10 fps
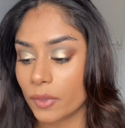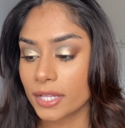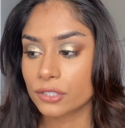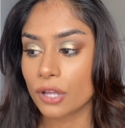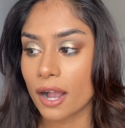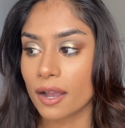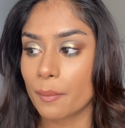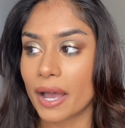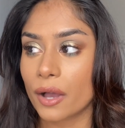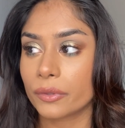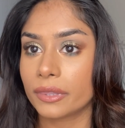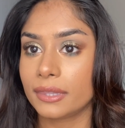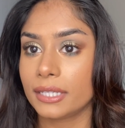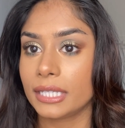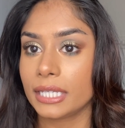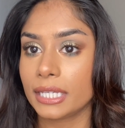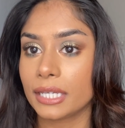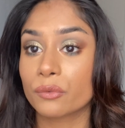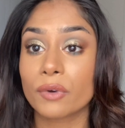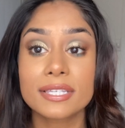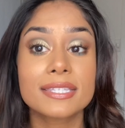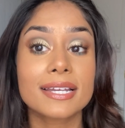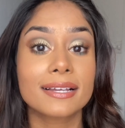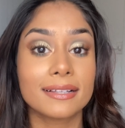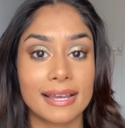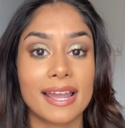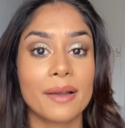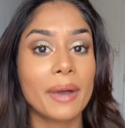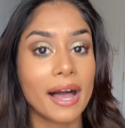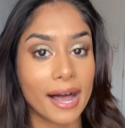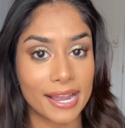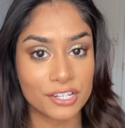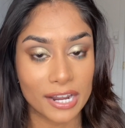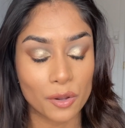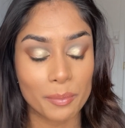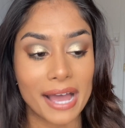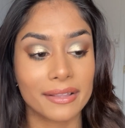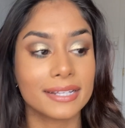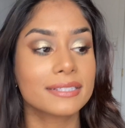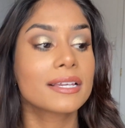let's talk about the Rustic Glam eyeshadow palette.